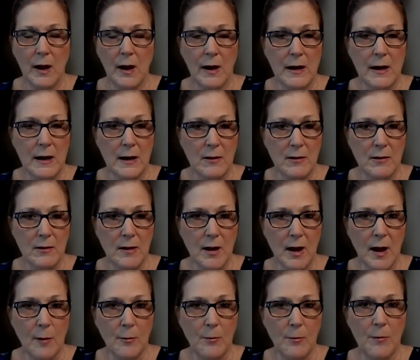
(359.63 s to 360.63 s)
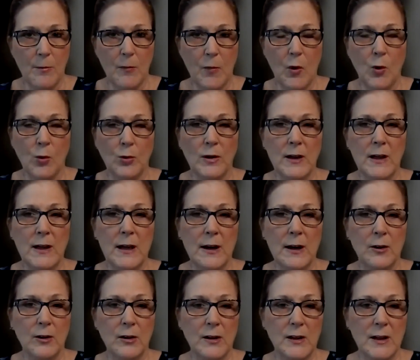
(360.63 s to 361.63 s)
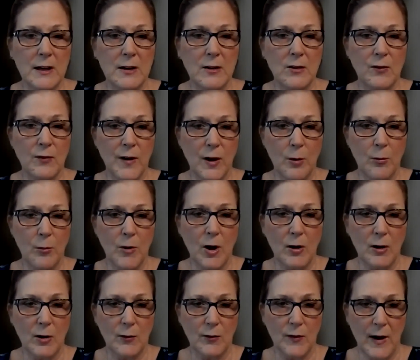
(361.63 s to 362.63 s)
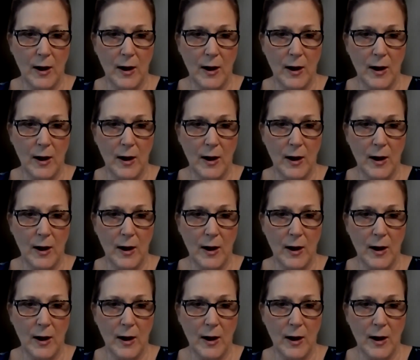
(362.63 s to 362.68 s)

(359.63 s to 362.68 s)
an ESOP only guarantees fair market